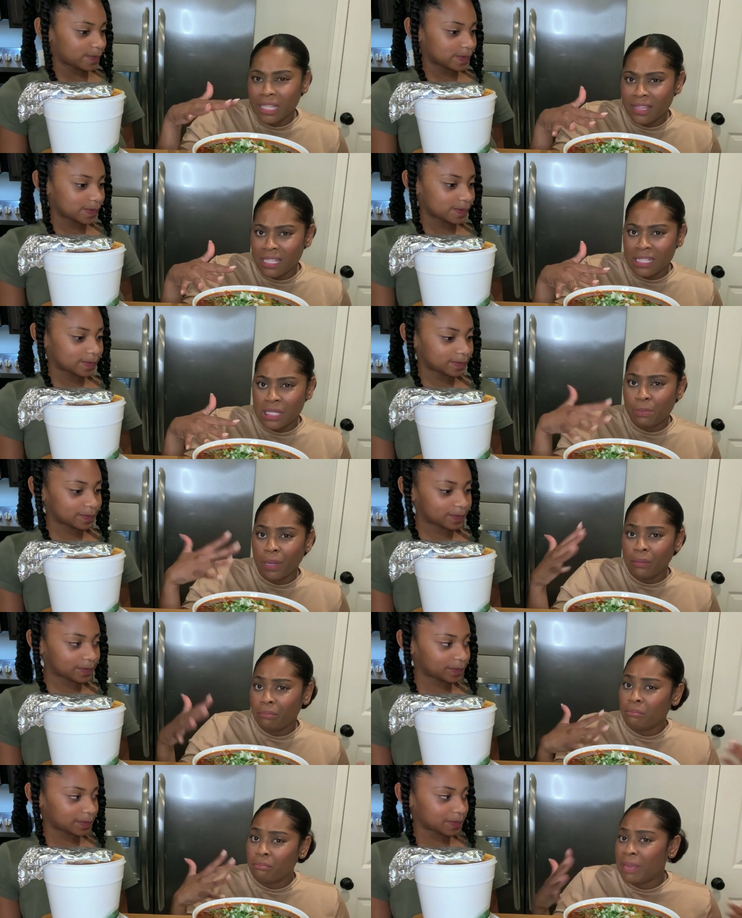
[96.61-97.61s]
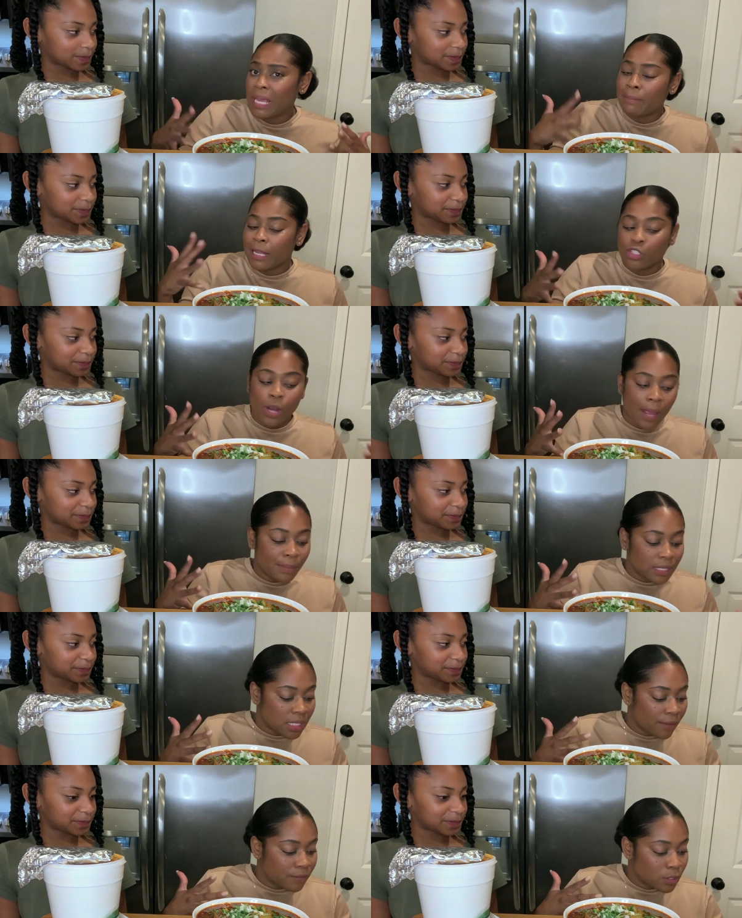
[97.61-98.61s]
Speaker 1: really this, but make my tripe and
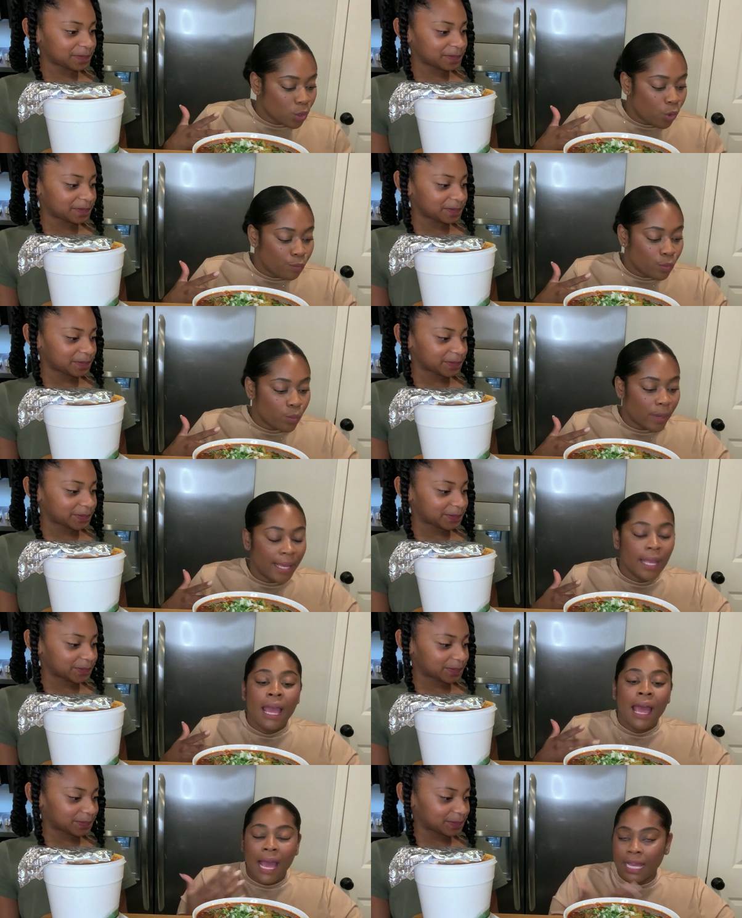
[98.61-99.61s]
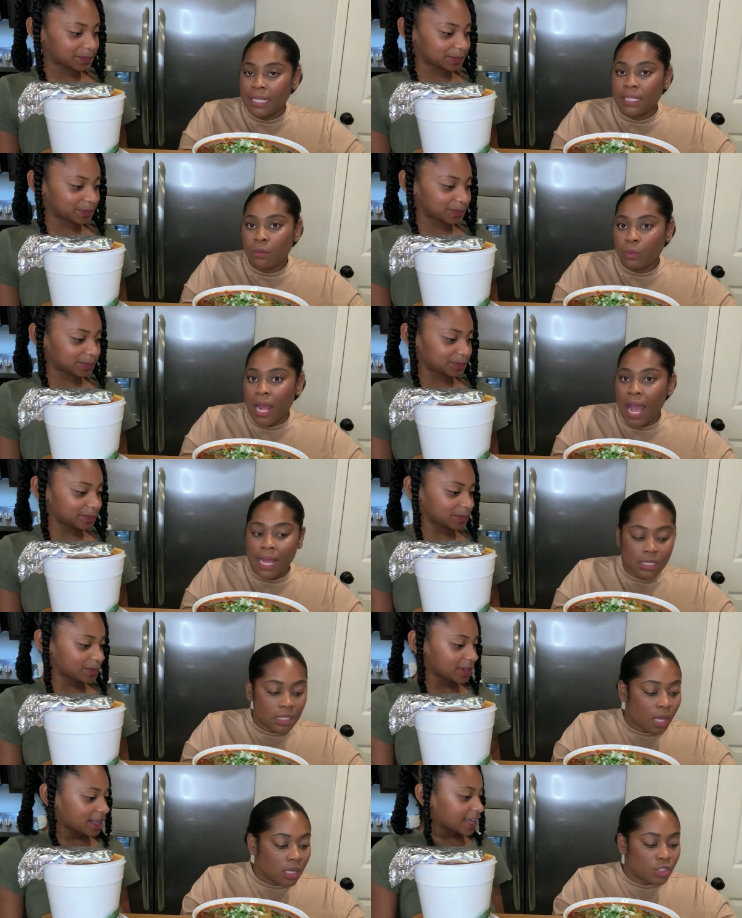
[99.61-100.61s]
stuff the soul food way. I eat it with hot
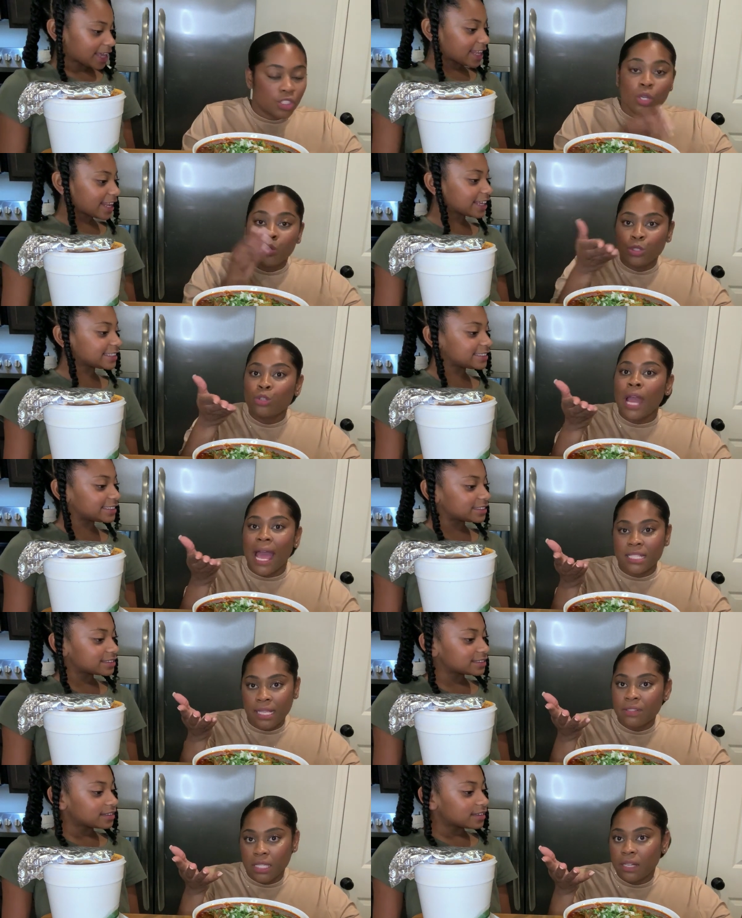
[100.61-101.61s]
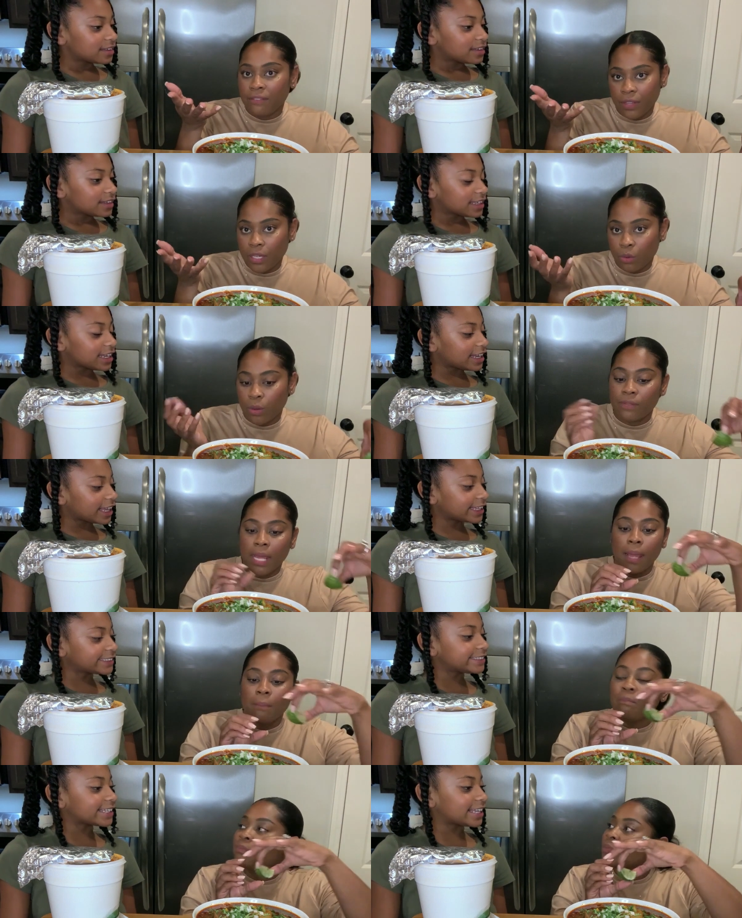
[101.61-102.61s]
sauce. You you guys have seen a video of that.
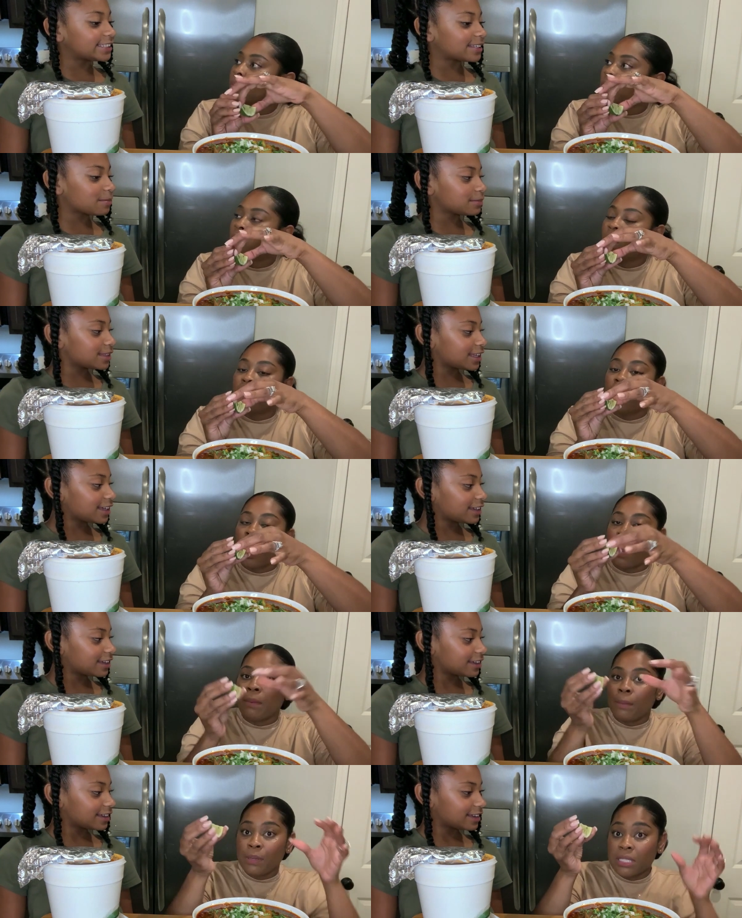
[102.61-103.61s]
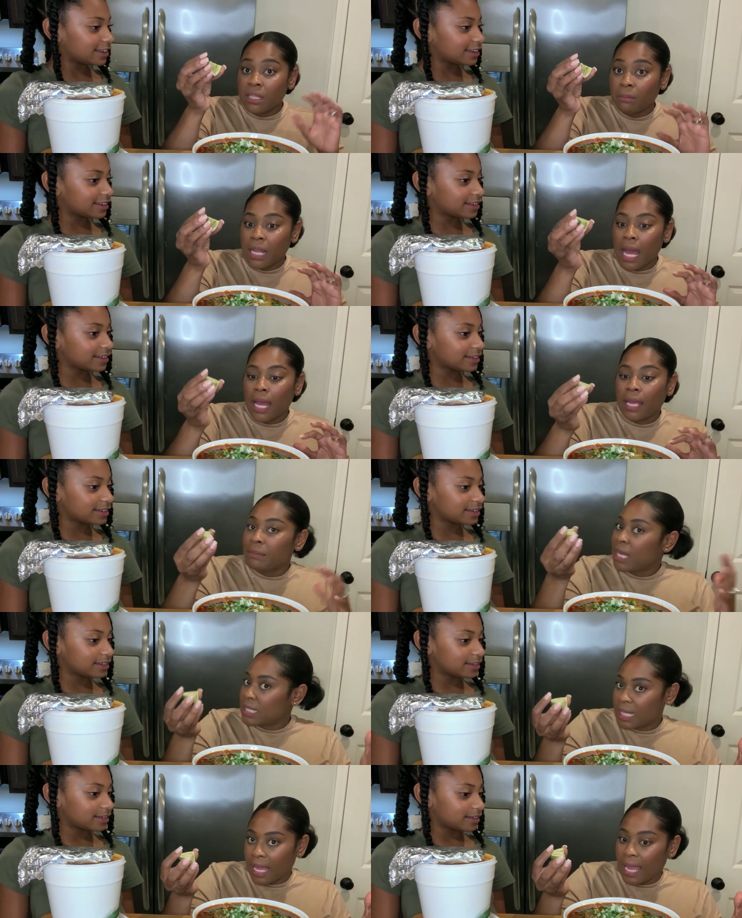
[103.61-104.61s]
Can
Speaker 2: I say something?
Speaker 1: I'm gonna put some lime
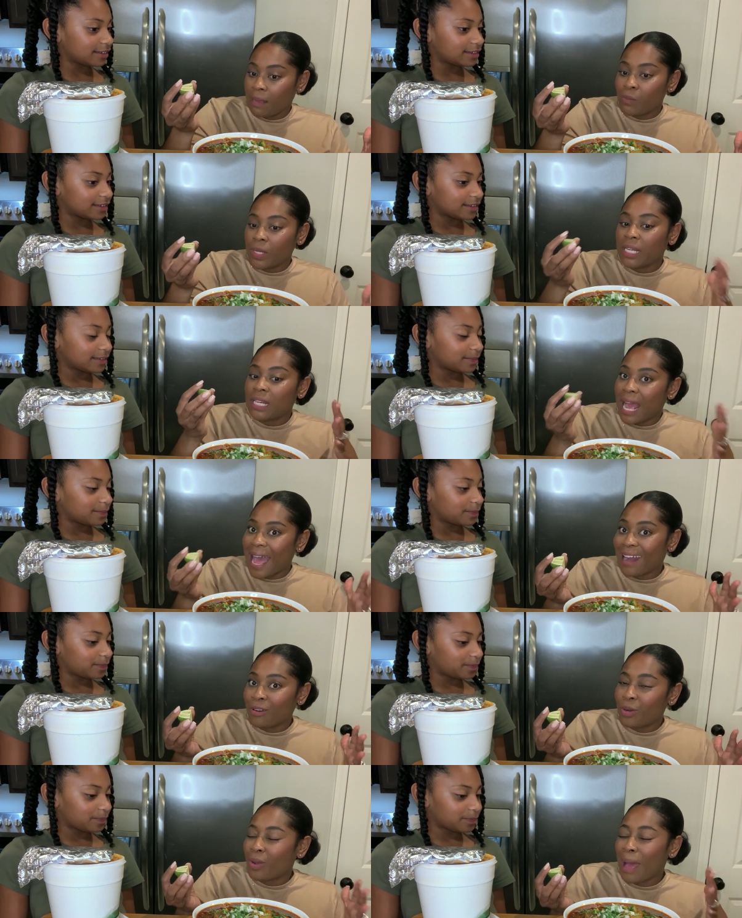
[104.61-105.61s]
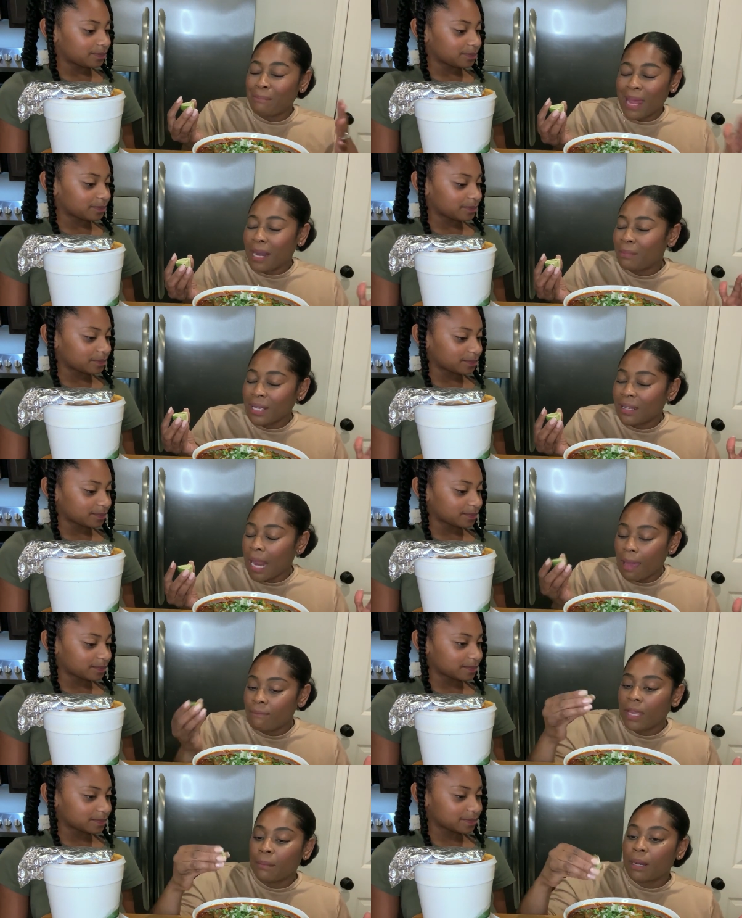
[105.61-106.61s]
because it came with it. I don't know. I'm not a big
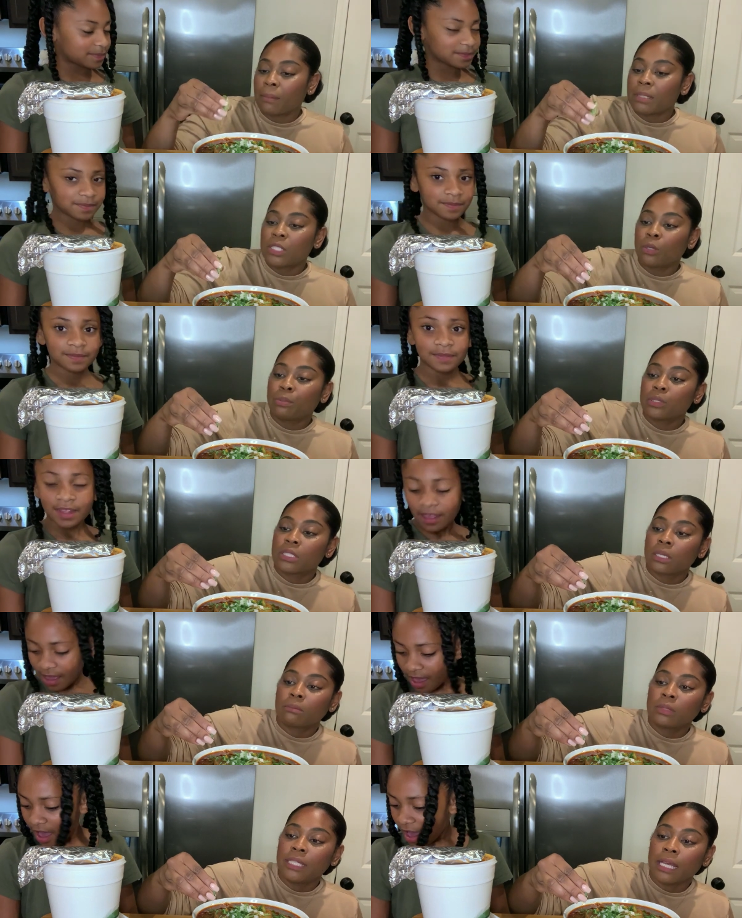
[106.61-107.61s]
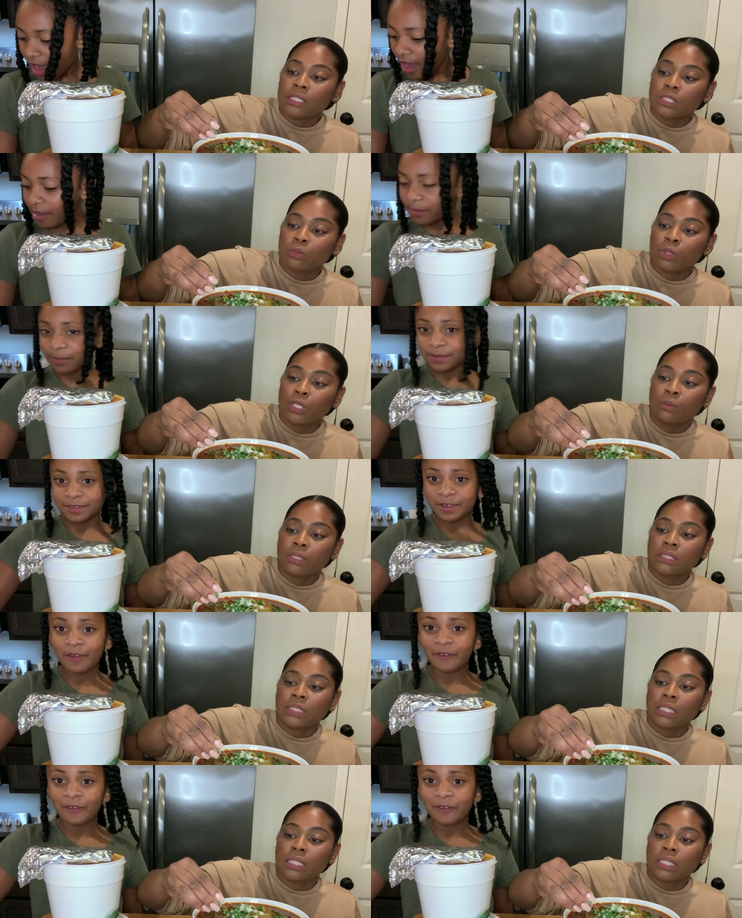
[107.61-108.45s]
lime fan, but I'm gonna still put some. Yes. Um, what do you um, want